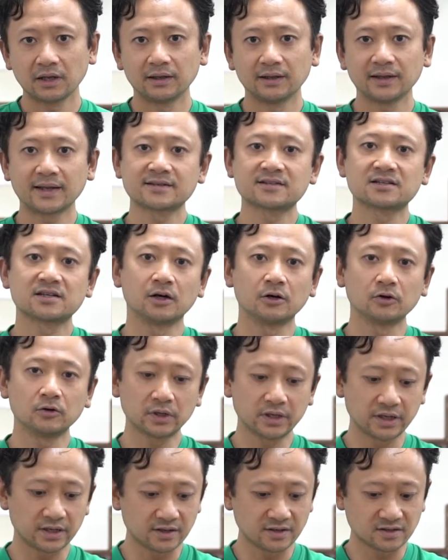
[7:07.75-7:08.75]
Lat sao
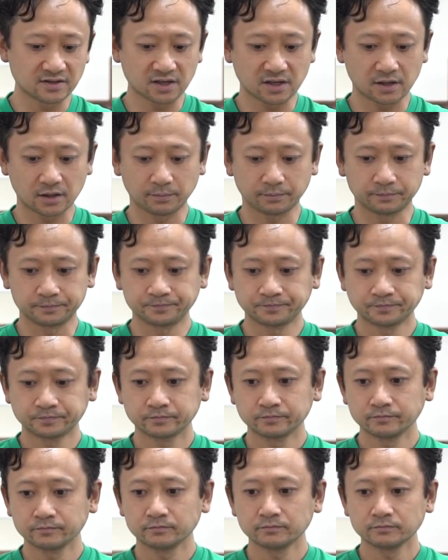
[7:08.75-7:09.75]
is,
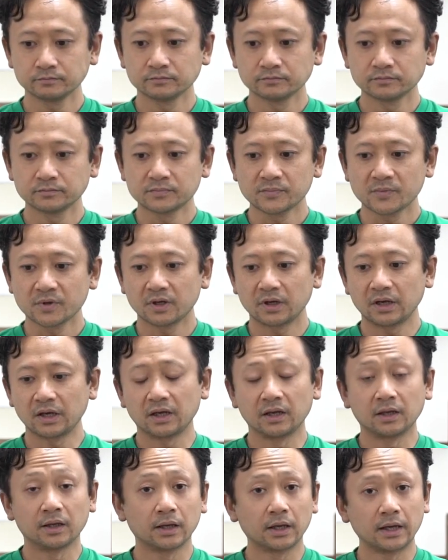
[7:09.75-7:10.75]

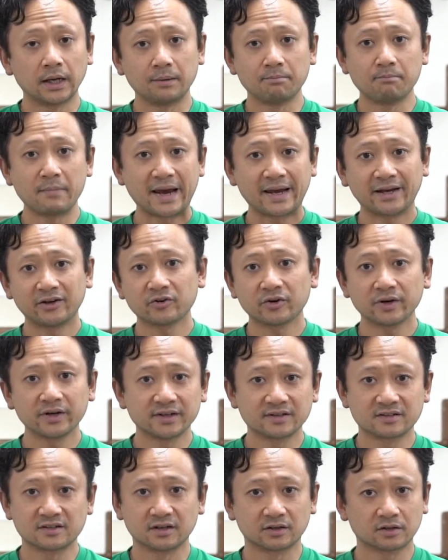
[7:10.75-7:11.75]
in Mandarin,
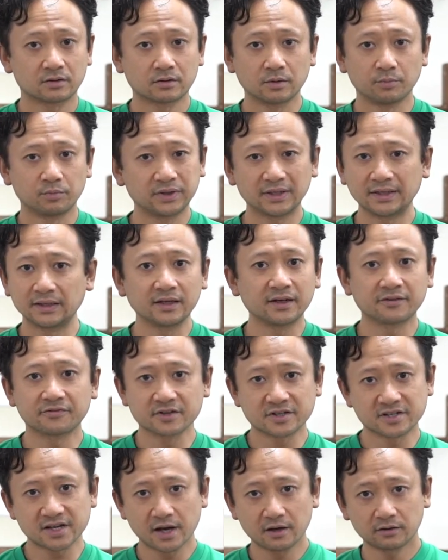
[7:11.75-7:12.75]
it's a completely
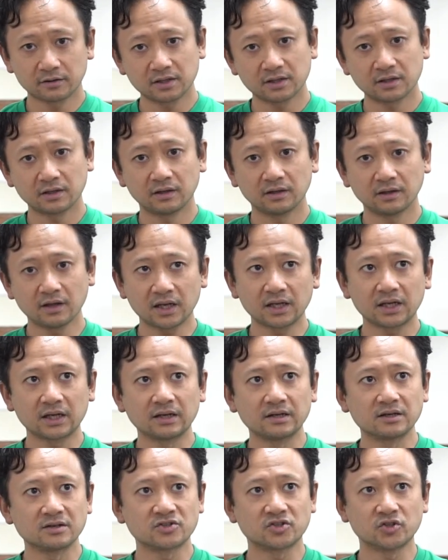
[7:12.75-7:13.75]
different sound. Lat
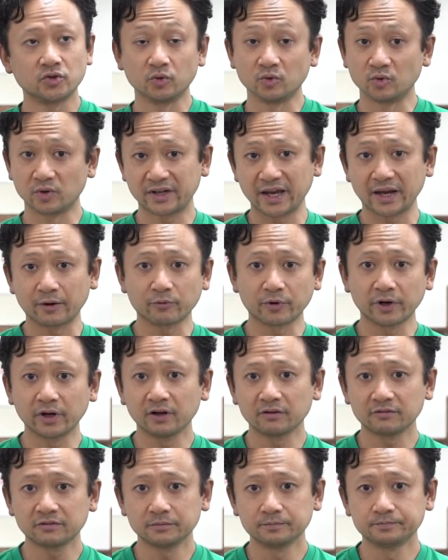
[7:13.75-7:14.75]
is to get rid
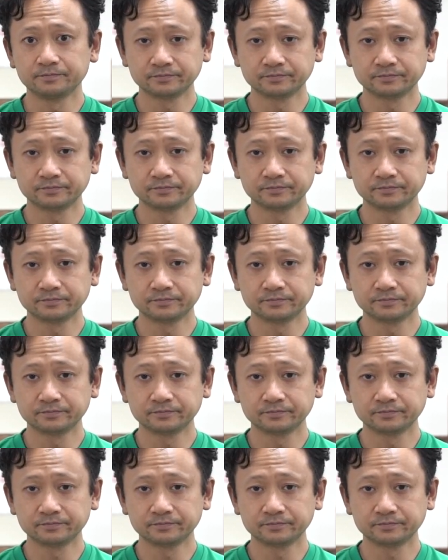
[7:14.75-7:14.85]
of.